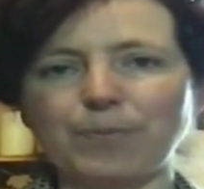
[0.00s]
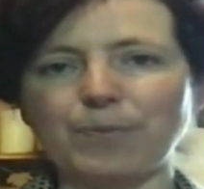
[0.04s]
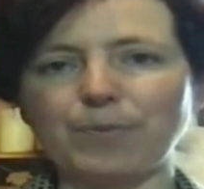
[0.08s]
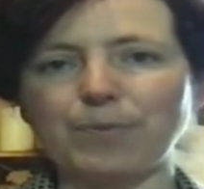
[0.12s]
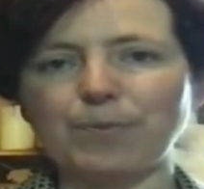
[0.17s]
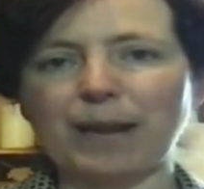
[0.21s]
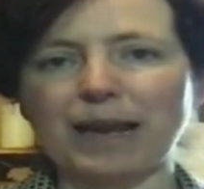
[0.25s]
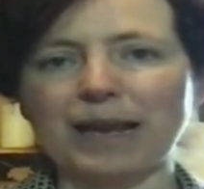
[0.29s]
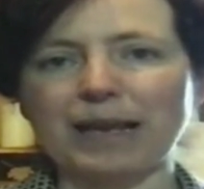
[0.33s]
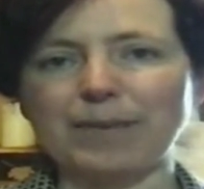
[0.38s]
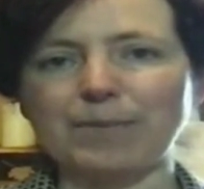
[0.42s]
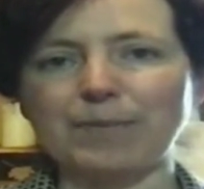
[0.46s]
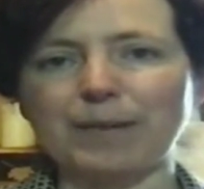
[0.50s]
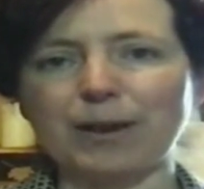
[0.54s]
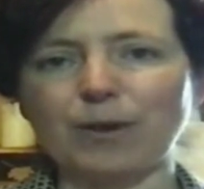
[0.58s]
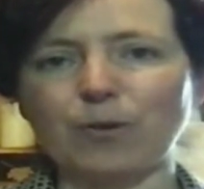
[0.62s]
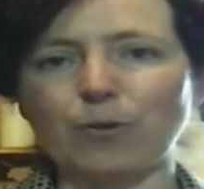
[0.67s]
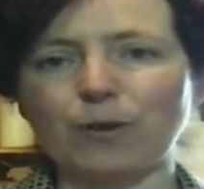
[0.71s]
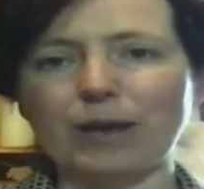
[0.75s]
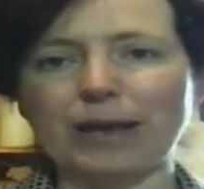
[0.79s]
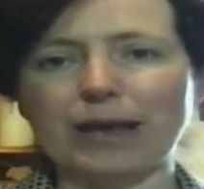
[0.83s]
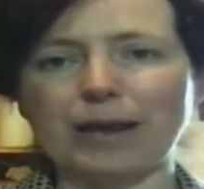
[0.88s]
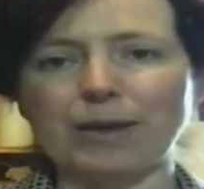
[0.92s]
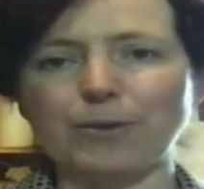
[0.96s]
packing or
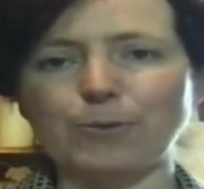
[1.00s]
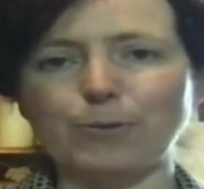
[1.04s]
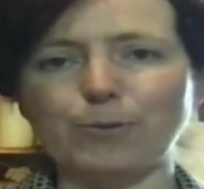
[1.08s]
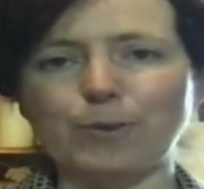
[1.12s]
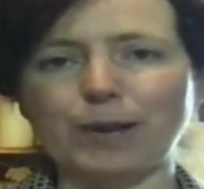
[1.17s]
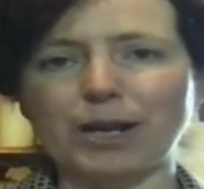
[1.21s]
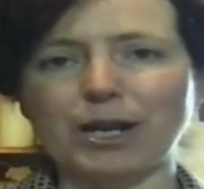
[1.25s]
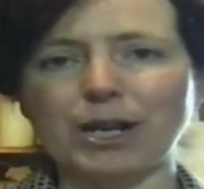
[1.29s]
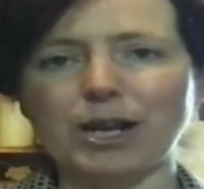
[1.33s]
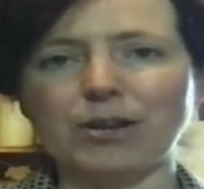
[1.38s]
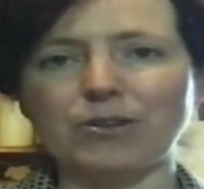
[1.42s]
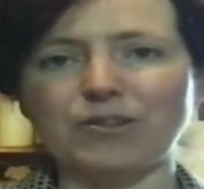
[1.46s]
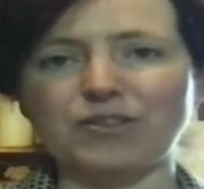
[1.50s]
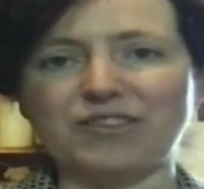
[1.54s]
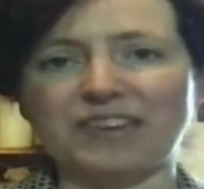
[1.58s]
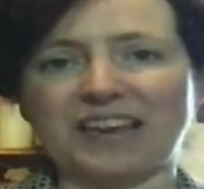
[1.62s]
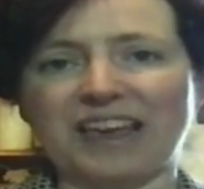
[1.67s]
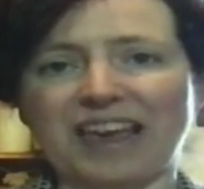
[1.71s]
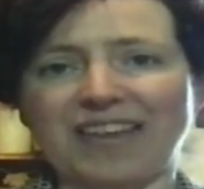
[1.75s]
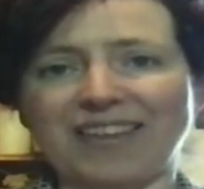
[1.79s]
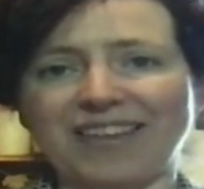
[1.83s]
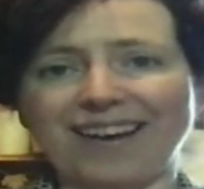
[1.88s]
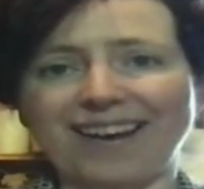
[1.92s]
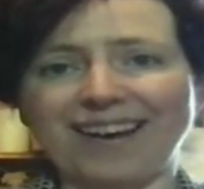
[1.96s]
getting all my clothes
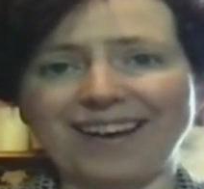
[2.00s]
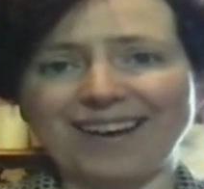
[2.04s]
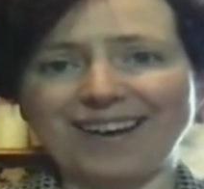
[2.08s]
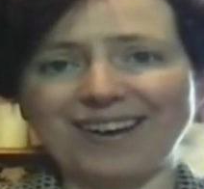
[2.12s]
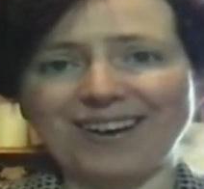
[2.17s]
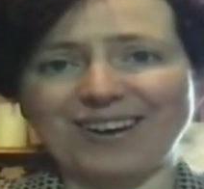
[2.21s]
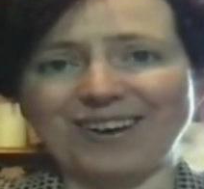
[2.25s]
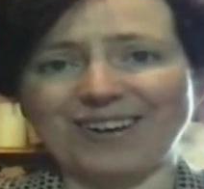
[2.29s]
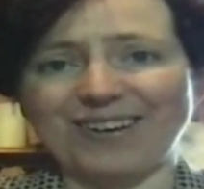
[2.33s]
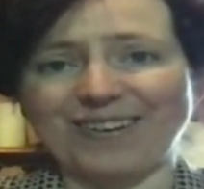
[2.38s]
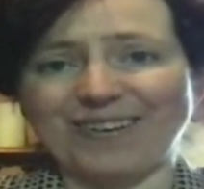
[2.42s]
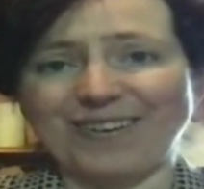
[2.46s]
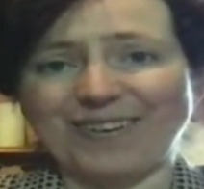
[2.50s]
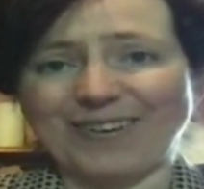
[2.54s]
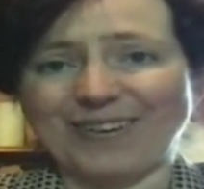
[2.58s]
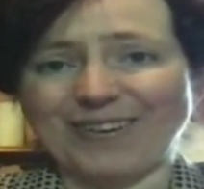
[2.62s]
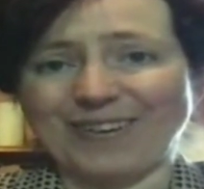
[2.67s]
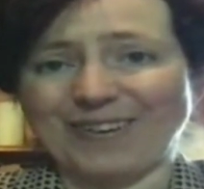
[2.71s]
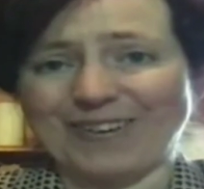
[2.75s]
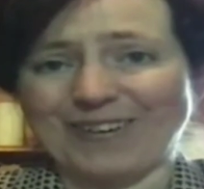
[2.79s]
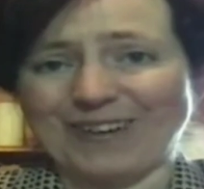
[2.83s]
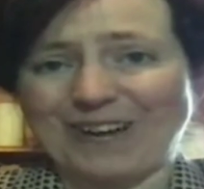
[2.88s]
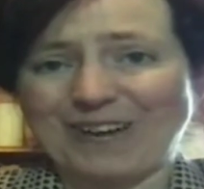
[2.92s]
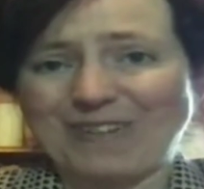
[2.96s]
together, or
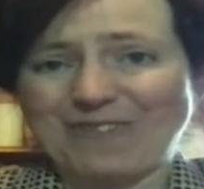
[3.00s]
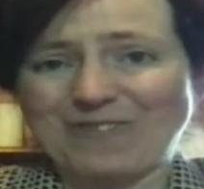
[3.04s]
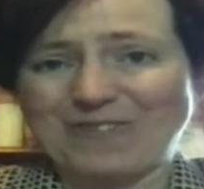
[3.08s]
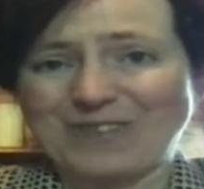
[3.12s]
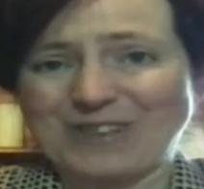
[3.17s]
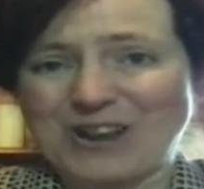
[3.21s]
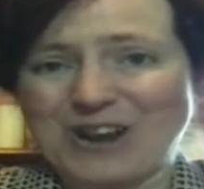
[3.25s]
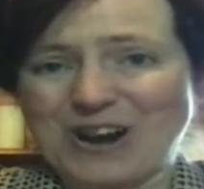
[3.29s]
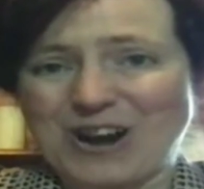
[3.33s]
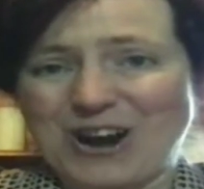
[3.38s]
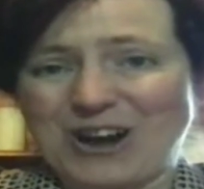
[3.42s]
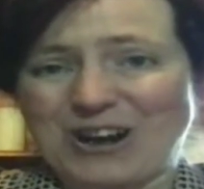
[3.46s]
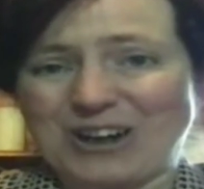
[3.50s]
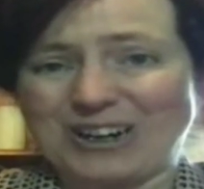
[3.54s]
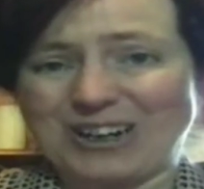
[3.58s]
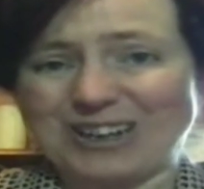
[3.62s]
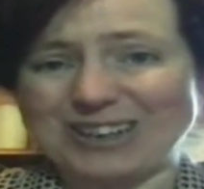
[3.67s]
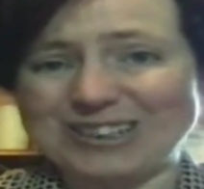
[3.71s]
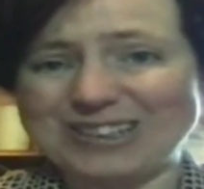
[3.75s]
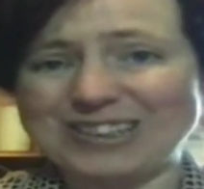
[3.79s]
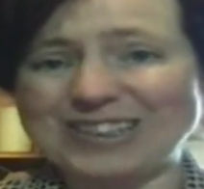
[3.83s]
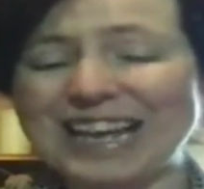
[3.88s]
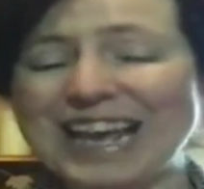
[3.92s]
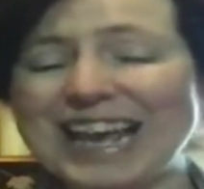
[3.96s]
if
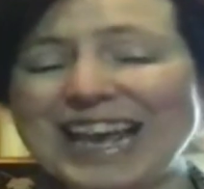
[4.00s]
not,